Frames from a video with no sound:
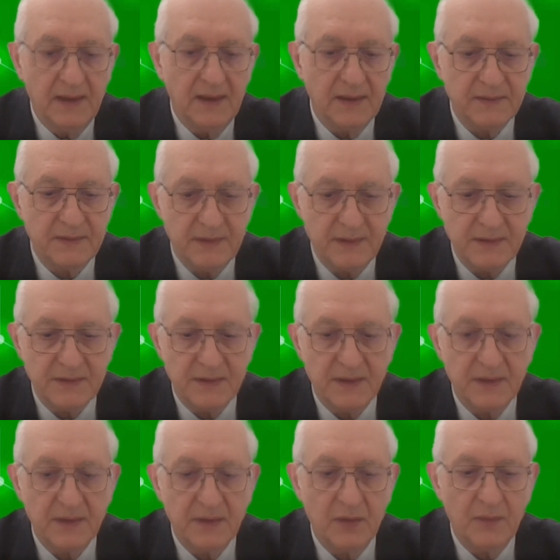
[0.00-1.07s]
at his
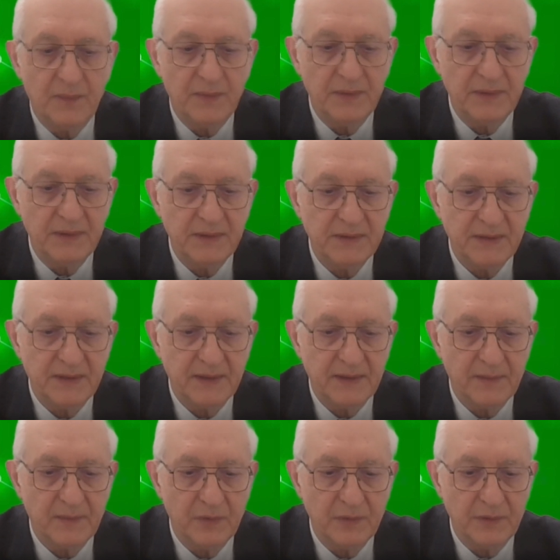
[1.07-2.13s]
year opening
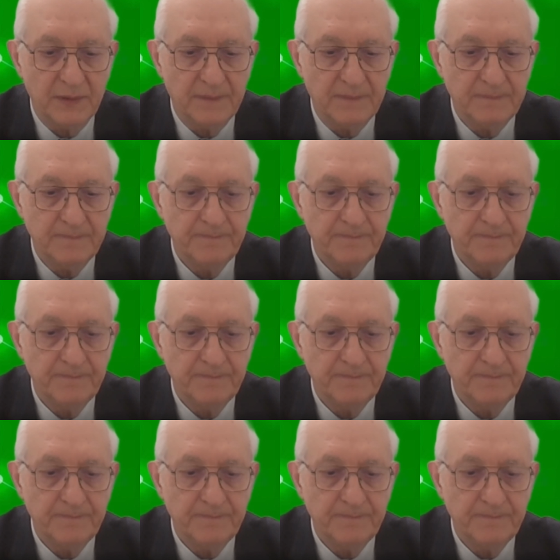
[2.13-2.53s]
ceremony.